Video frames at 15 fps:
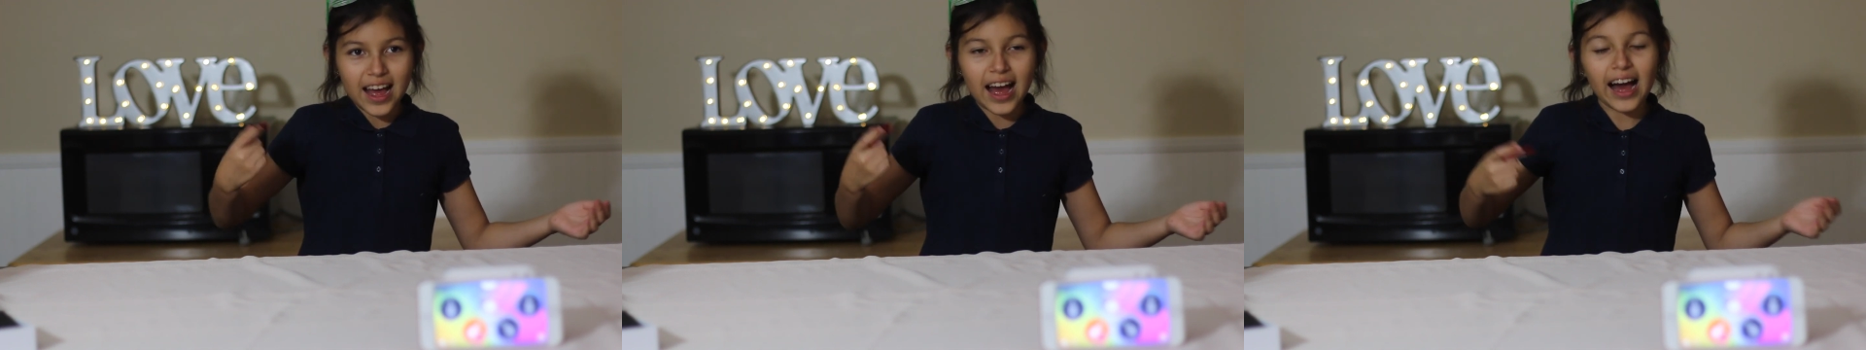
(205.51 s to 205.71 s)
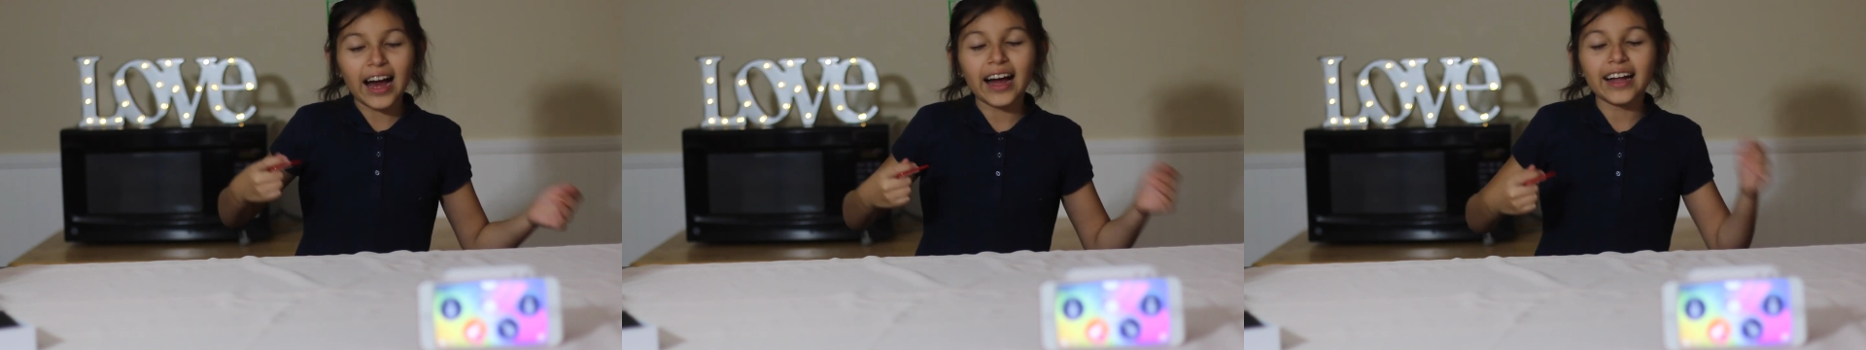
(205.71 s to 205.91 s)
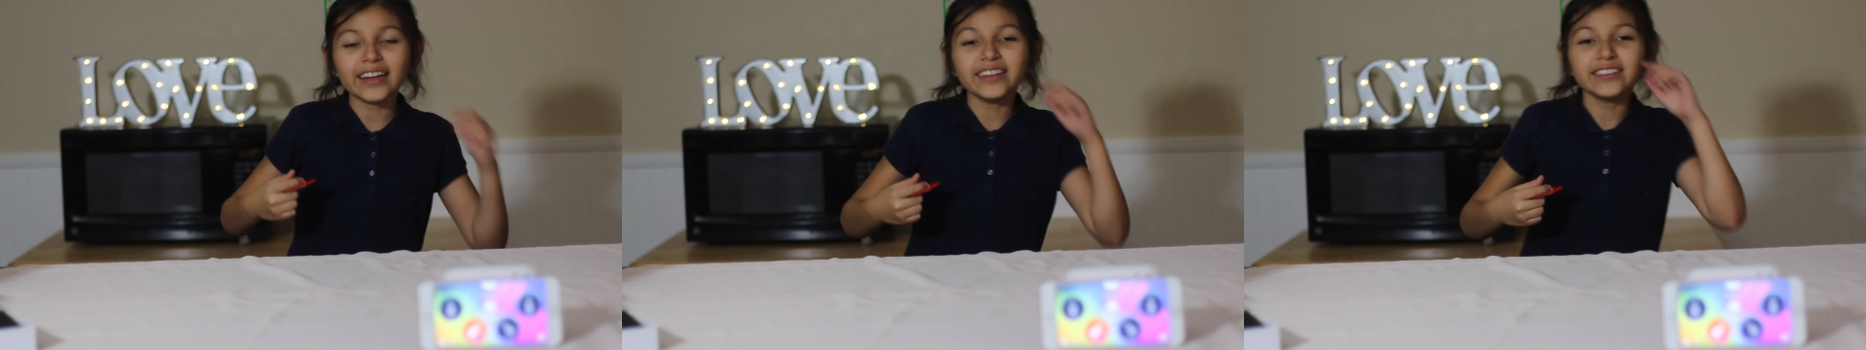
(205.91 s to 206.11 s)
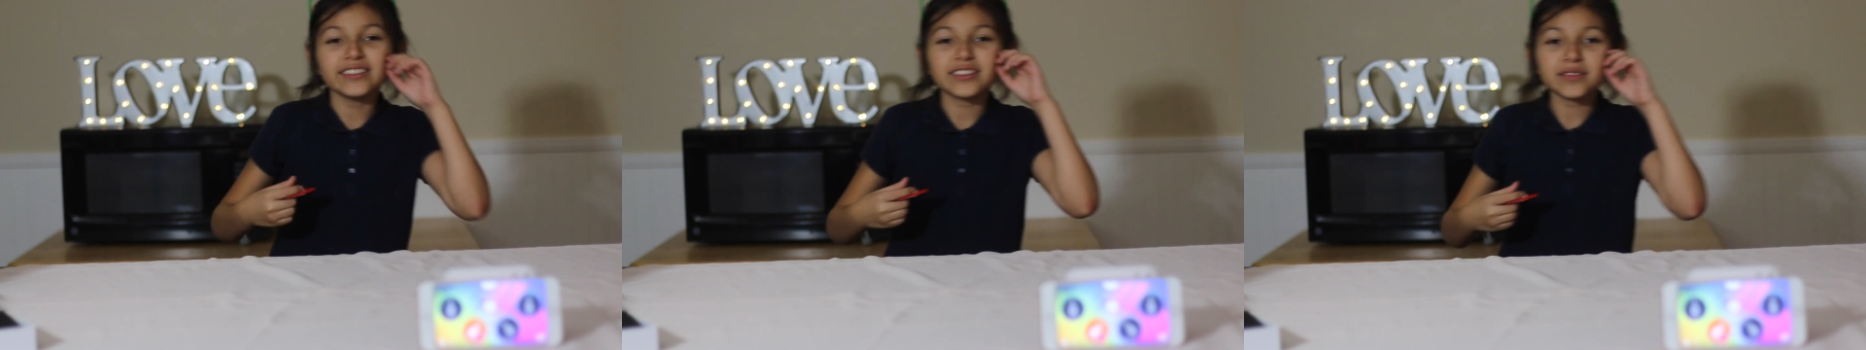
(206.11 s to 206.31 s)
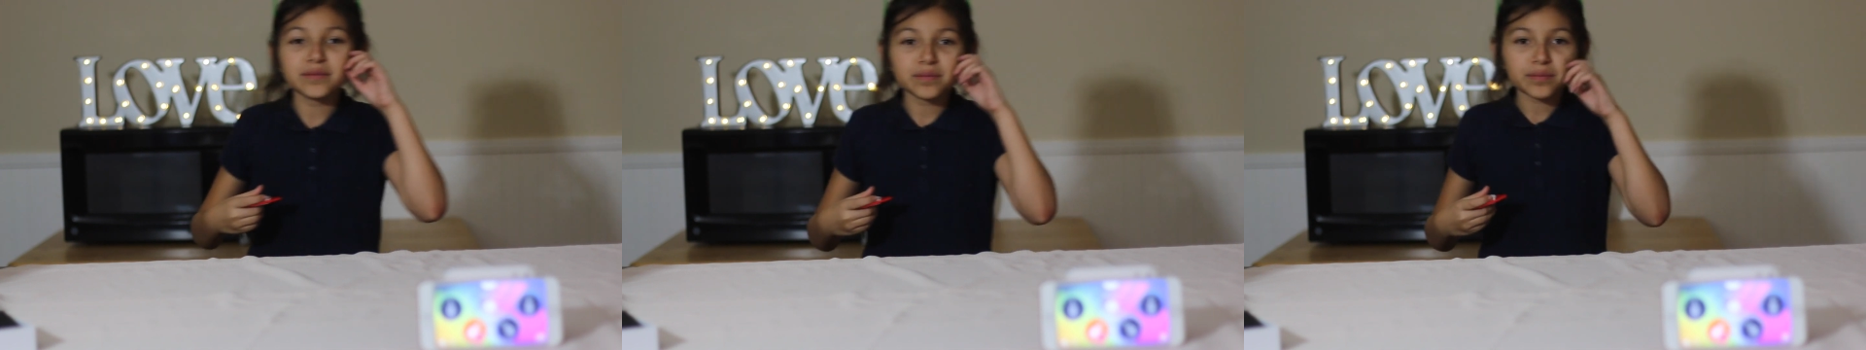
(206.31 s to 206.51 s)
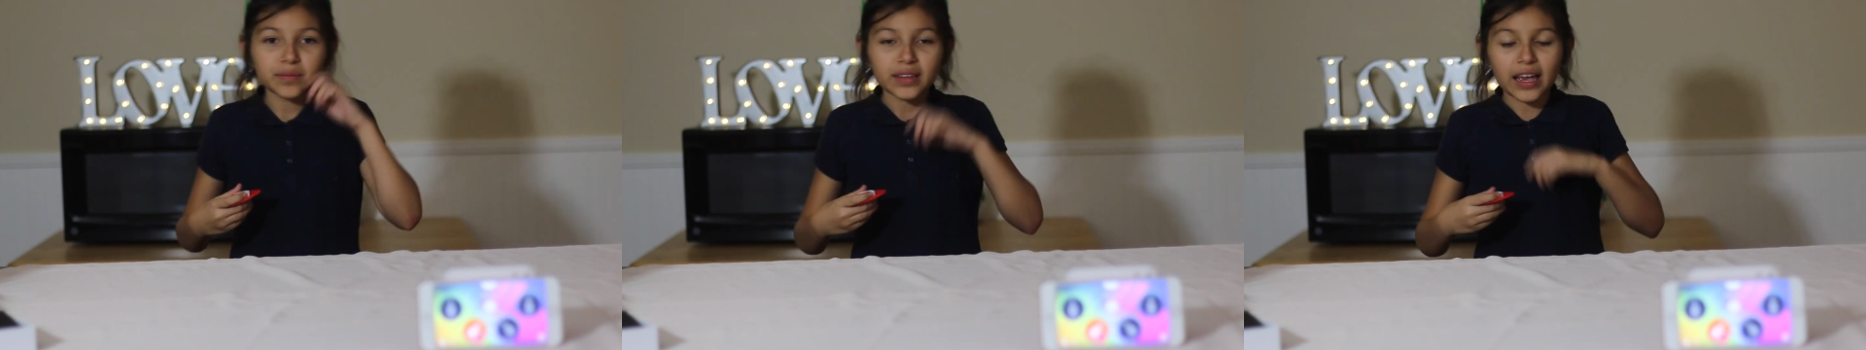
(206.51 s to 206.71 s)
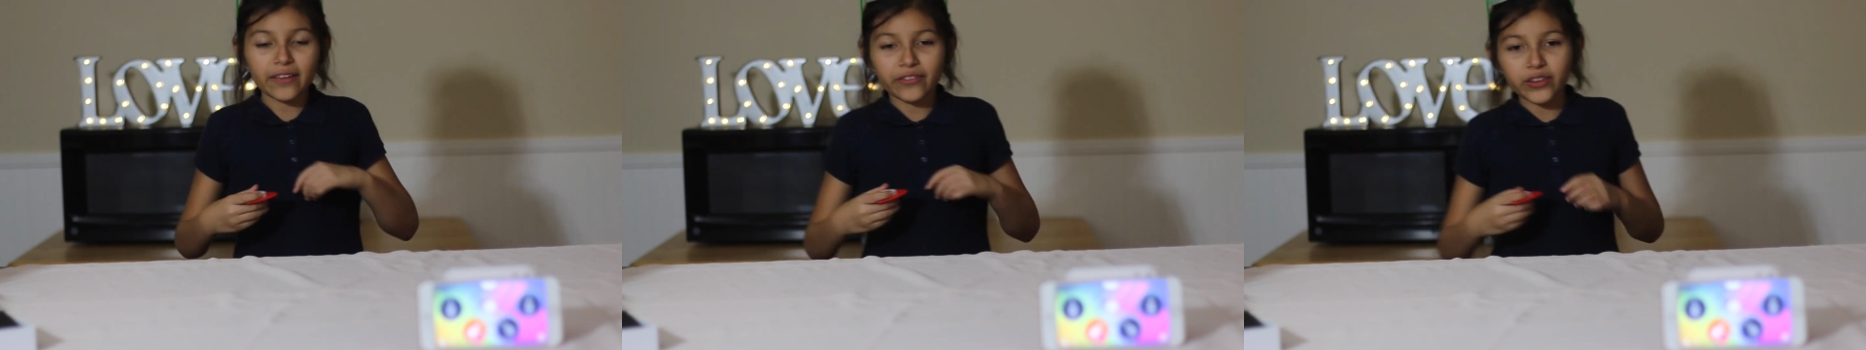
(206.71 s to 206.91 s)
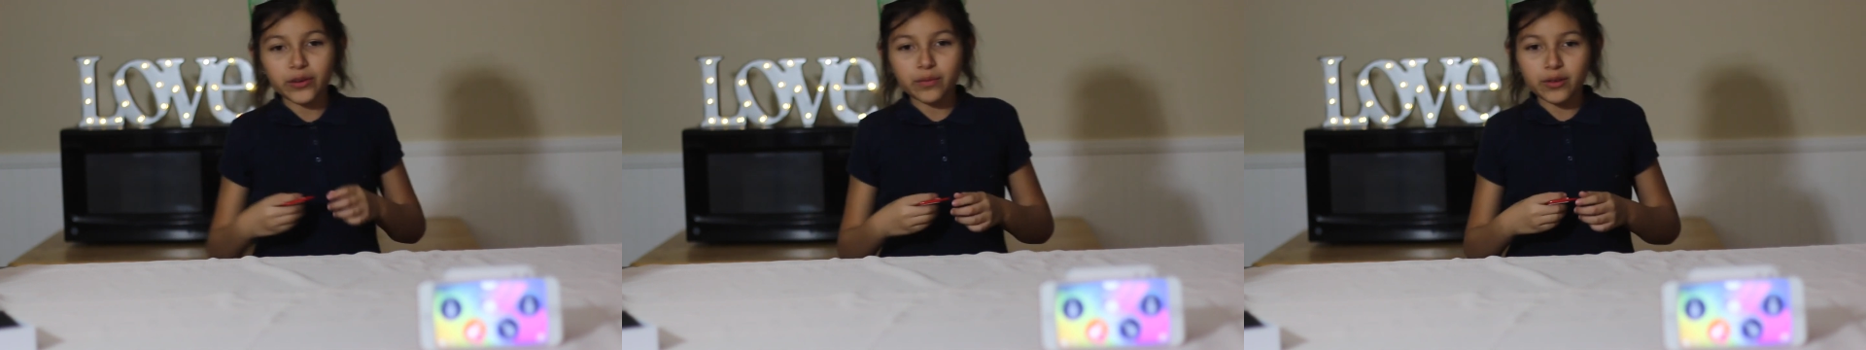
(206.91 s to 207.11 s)
And
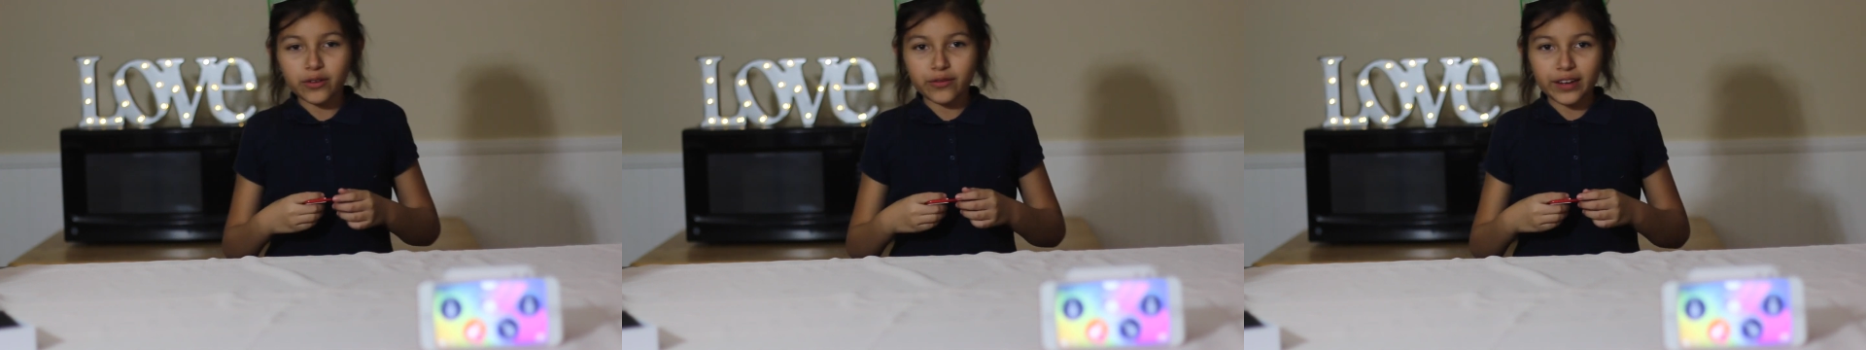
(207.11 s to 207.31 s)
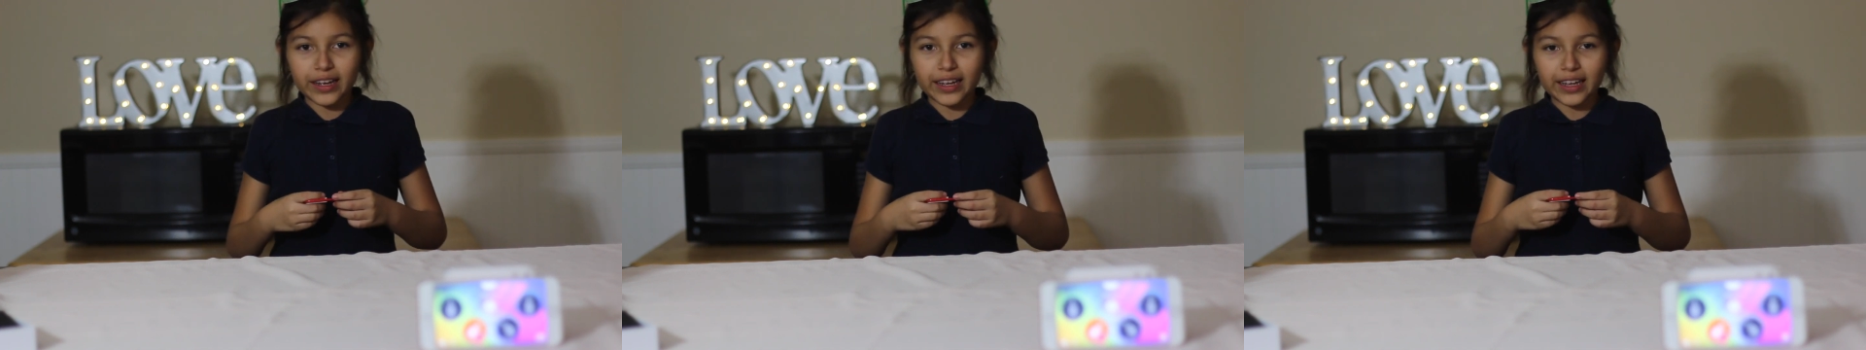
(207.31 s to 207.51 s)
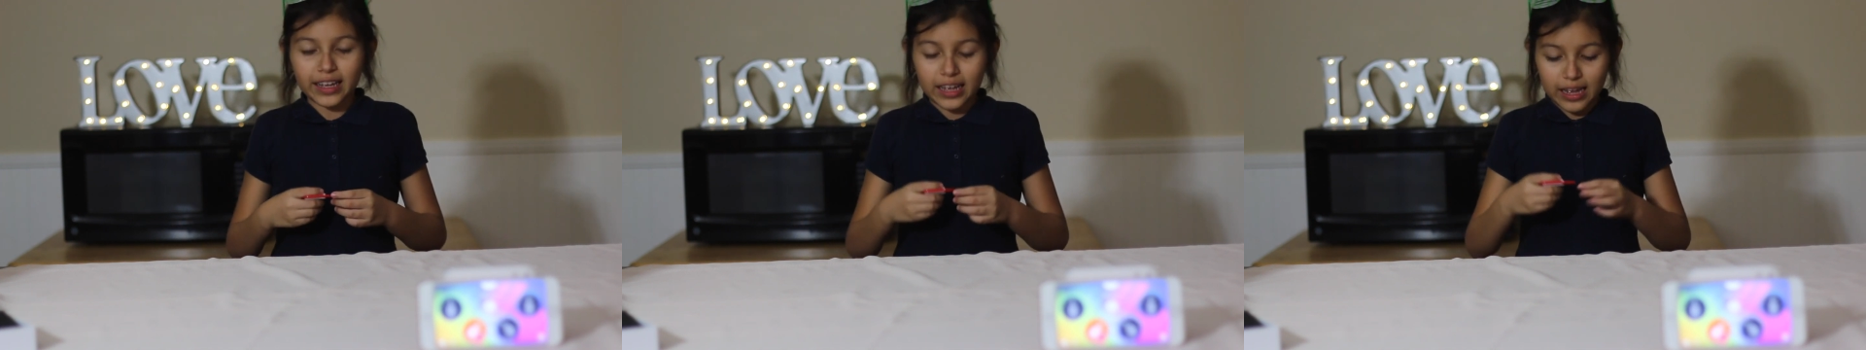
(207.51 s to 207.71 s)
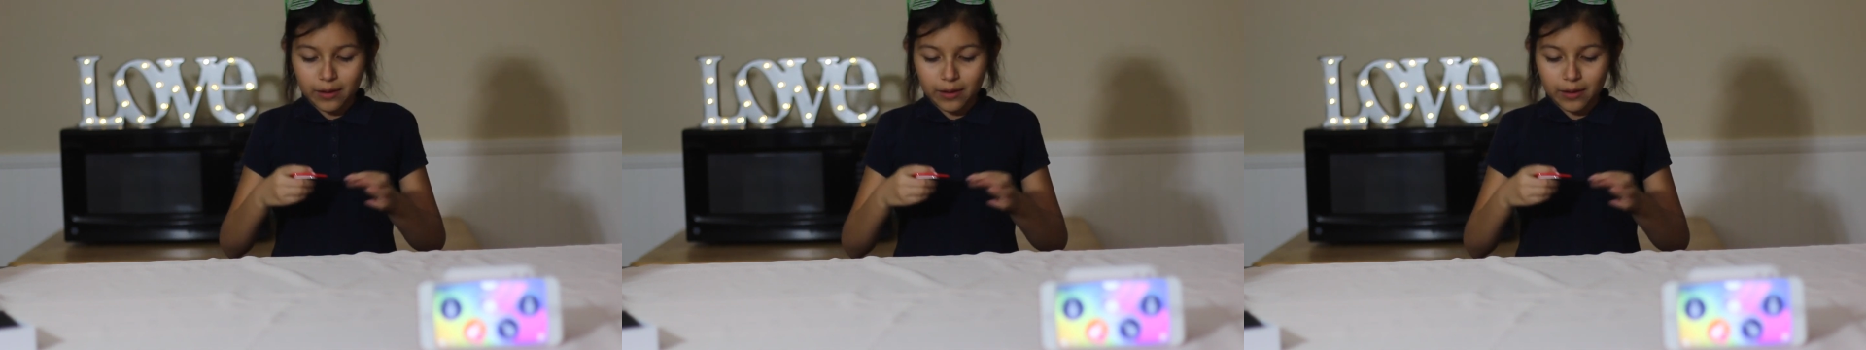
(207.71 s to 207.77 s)
if you move it,